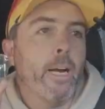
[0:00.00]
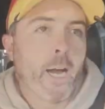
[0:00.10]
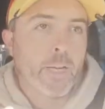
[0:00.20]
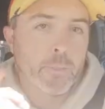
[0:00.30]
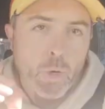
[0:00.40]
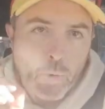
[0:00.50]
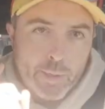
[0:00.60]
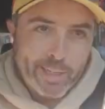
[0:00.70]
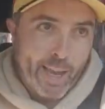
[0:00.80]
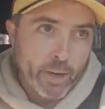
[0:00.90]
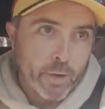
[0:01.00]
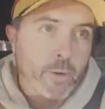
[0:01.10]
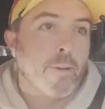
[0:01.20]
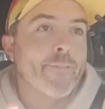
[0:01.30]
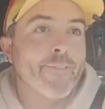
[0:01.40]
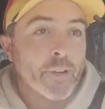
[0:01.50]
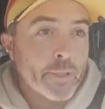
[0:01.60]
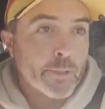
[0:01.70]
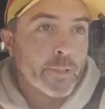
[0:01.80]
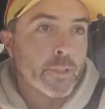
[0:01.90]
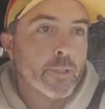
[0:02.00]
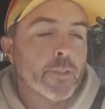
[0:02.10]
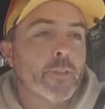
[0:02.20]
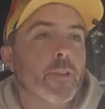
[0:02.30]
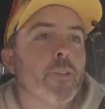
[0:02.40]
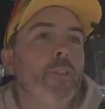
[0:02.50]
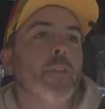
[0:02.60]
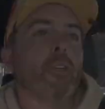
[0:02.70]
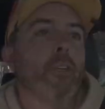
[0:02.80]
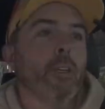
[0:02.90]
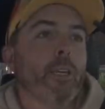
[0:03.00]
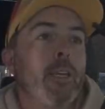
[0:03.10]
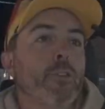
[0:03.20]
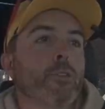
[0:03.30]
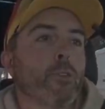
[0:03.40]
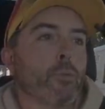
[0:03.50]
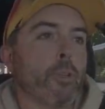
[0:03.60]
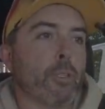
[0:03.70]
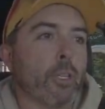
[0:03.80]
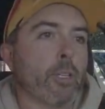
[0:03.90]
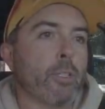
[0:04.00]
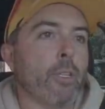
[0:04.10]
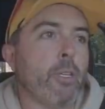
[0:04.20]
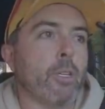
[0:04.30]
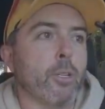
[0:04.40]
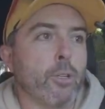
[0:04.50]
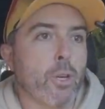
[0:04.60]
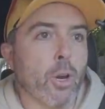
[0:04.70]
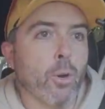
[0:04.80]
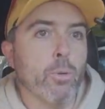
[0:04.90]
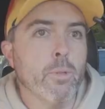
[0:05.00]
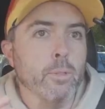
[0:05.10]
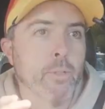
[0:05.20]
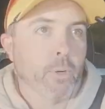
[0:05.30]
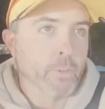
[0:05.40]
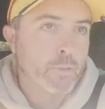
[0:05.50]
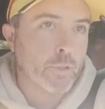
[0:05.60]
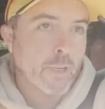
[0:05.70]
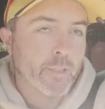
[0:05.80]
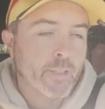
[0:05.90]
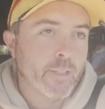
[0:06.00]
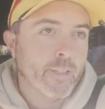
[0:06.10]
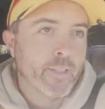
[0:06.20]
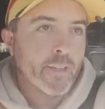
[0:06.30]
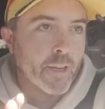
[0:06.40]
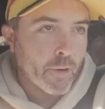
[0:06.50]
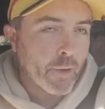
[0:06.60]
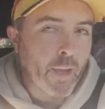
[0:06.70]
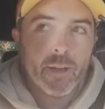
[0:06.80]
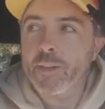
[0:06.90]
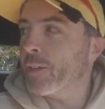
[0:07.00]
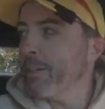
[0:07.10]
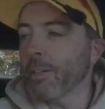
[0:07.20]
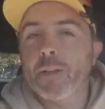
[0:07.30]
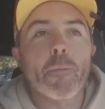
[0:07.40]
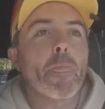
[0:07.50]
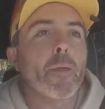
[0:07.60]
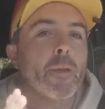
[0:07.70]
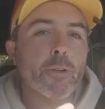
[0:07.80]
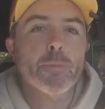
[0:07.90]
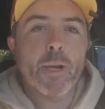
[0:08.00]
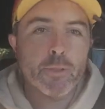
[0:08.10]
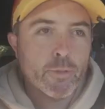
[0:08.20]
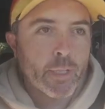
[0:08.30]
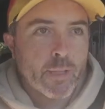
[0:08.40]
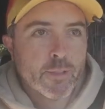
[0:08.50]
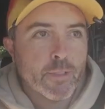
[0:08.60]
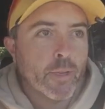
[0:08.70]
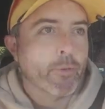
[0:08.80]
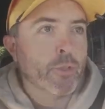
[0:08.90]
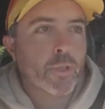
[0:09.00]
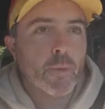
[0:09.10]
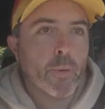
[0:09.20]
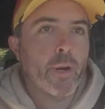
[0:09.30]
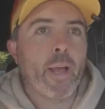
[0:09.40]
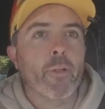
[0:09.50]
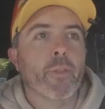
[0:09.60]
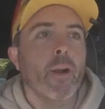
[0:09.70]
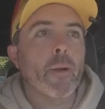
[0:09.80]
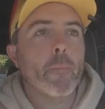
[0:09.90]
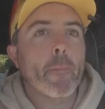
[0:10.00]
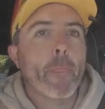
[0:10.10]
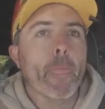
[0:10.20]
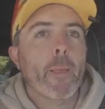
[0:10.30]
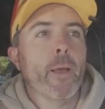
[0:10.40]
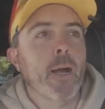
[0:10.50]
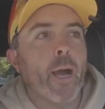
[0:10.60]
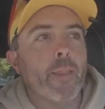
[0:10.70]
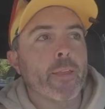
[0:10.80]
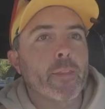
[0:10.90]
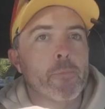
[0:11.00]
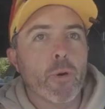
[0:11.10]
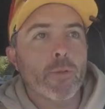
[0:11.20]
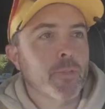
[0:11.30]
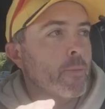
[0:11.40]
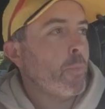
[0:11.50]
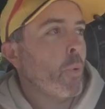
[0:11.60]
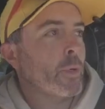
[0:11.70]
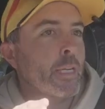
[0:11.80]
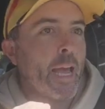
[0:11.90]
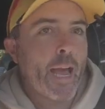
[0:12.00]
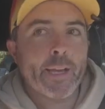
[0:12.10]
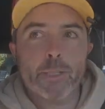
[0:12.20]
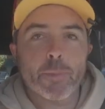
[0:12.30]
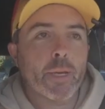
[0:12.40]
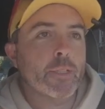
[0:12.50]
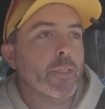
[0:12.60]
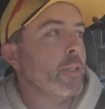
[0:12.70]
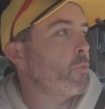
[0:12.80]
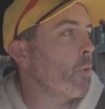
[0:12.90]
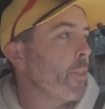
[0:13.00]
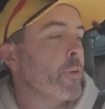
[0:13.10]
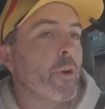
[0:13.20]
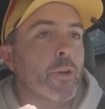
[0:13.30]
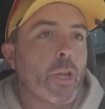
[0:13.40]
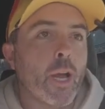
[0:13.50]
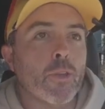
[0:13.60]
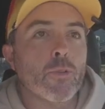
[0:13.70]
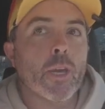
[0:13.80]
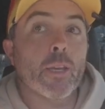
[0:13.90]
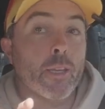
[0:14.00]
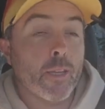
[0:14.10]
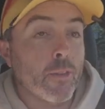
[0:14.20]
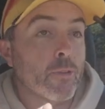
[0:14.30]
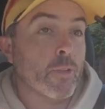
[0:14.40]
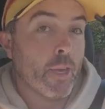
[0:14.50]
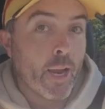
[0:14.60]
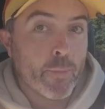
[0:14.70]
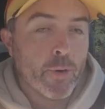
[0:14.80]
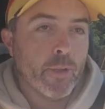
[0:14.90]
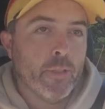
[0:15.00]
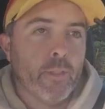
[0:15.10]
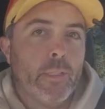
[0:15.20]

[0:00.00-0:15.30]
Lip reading: Osmo Nano versus the Insta360 Go Ultra. Okay, here's my 2 cents. I'm just gonna put it out there. I think the most important aspect of whether or not you get either camera